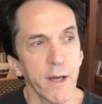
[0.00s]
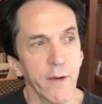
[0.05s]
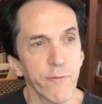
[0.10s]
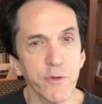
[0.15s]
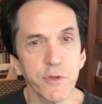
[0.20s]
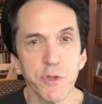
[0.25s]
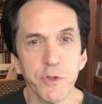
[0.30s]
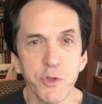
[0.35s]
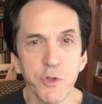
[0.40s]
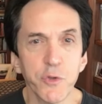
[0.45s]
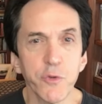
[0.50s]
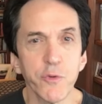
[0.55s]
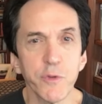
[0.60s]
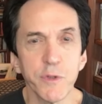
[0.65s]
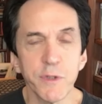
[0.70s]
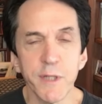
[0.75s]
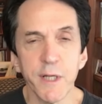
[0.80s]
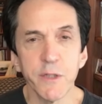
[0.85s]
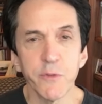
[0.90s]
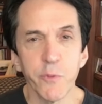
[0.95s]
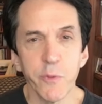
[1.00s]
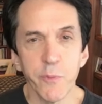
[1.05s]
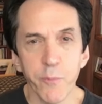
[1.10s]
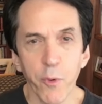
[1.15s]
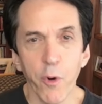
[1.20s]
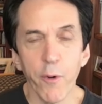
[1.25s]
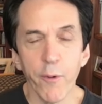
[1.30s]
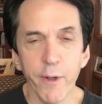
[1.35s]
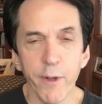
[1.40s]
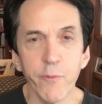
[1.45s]
ever since Tuesdays with
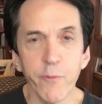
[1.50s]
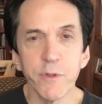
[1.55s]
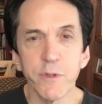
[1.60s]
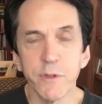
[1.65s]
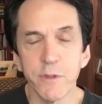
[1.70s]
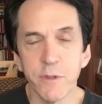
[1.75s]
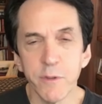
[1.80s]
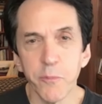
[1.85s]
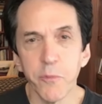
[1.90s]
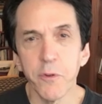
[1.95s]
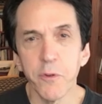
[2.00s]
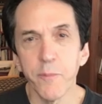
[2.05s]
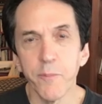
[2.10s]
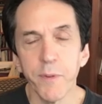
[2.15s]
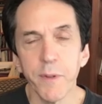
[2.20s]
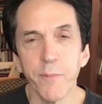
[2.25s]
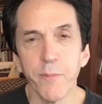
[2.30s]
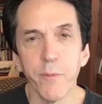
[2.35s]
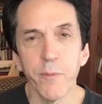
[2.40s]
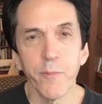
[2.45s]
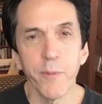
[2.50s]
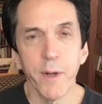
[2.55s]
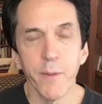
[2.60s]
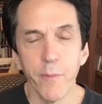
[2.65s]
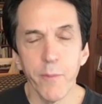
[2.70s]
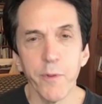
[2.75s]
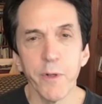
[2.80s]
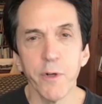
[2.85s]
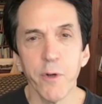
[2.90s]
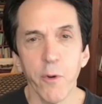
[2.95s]
Morrie, which is the book people
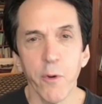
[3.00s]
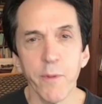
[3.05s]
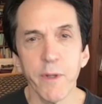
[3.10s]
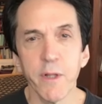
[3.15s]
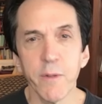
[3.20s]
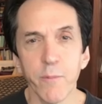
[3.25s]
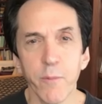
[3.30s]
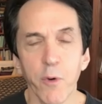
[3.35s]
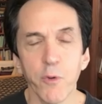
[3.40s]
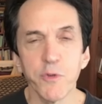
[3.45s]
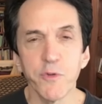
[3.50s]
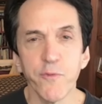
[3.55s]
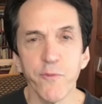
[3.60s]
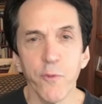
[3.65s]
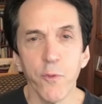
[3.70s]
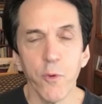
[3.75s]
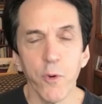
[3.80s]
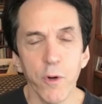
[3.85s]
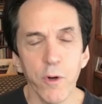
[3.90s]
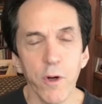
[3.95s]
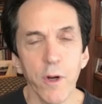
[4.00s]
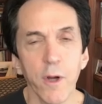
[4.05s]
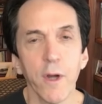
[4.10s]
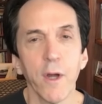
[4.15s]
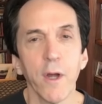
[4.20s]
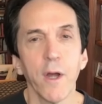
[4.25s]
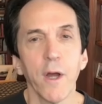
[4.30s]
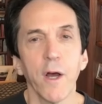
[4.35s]
probably know me the most for,